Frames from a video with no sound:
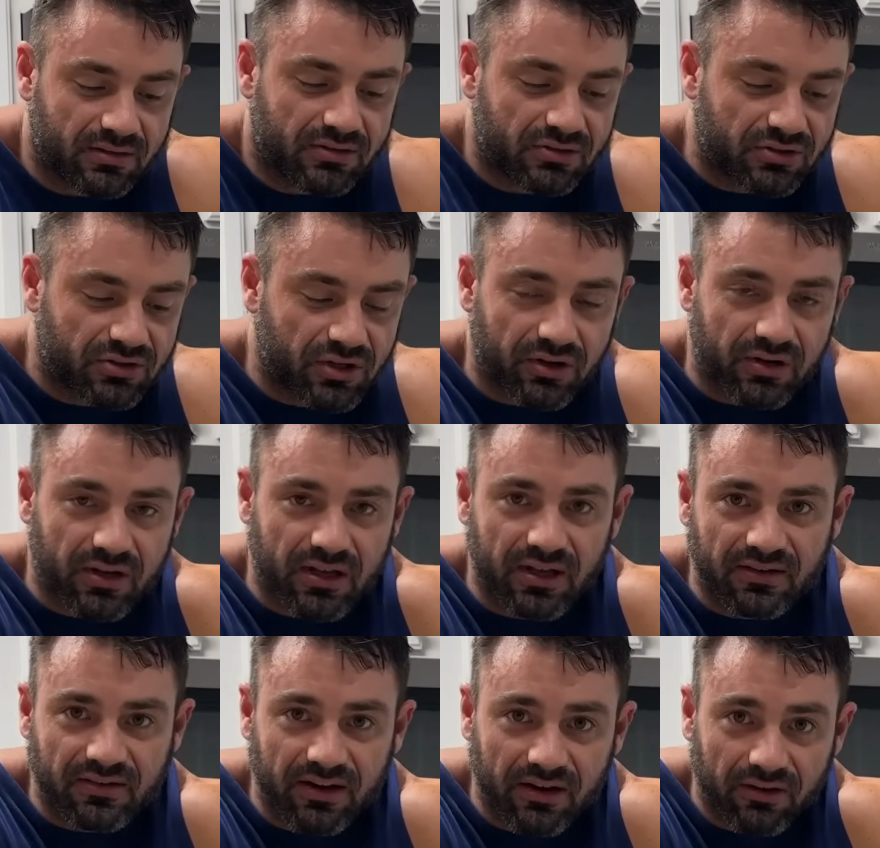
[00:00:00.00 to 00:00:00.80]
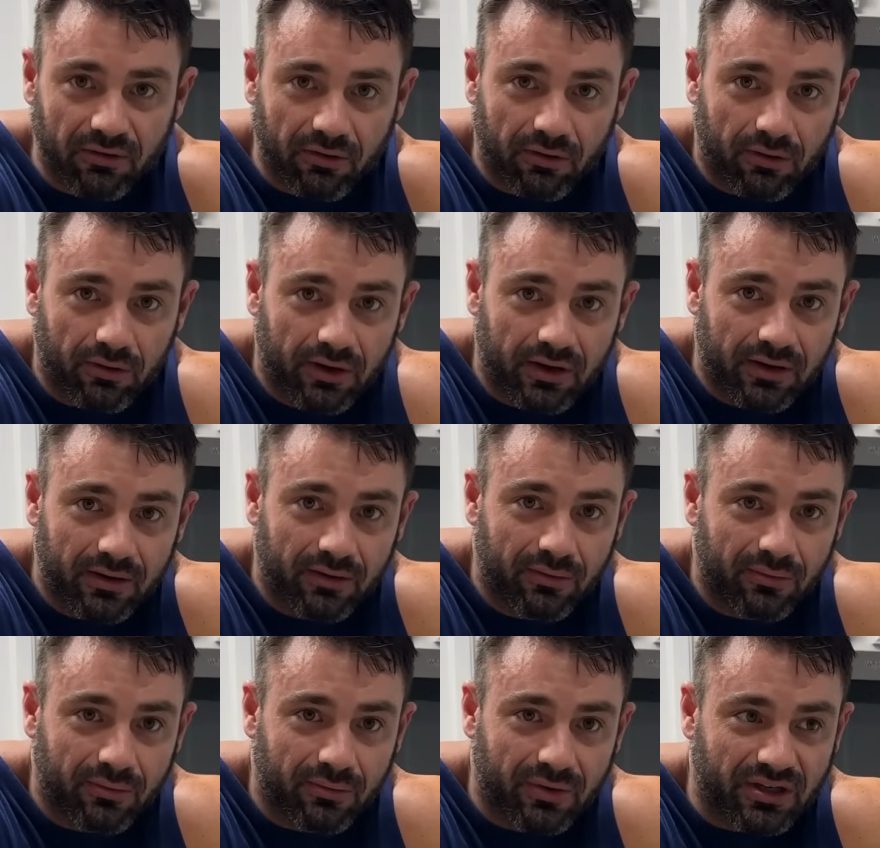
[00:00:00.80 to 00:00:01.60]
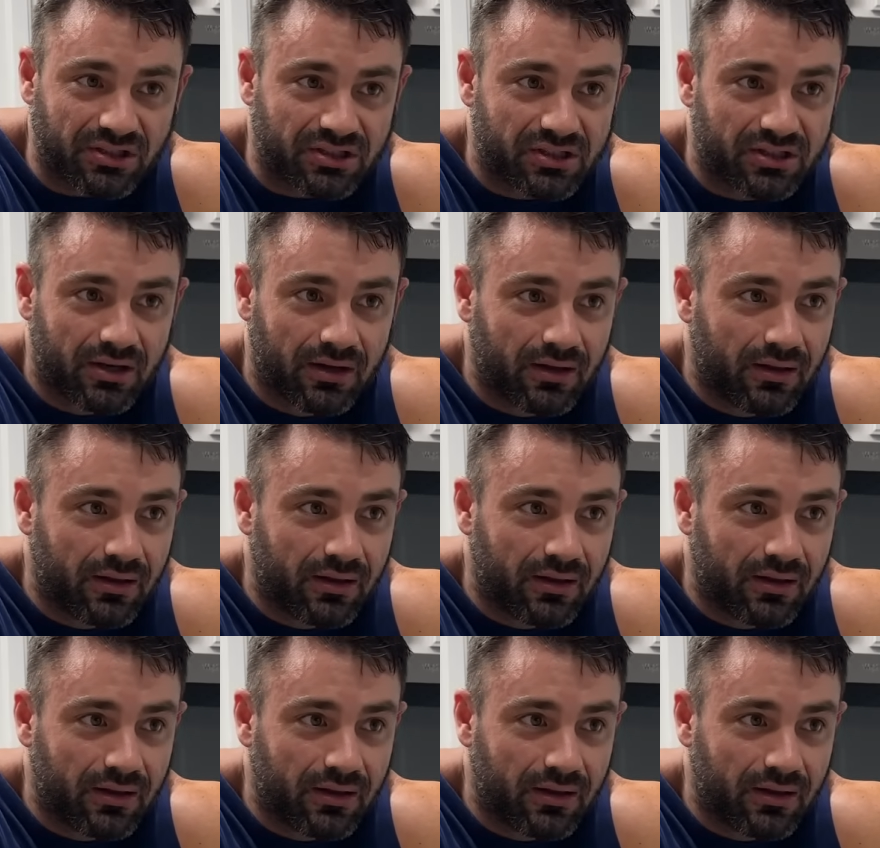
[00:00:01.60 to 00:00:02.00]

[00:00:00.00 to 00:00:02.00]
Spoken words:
turkey tenderloin, which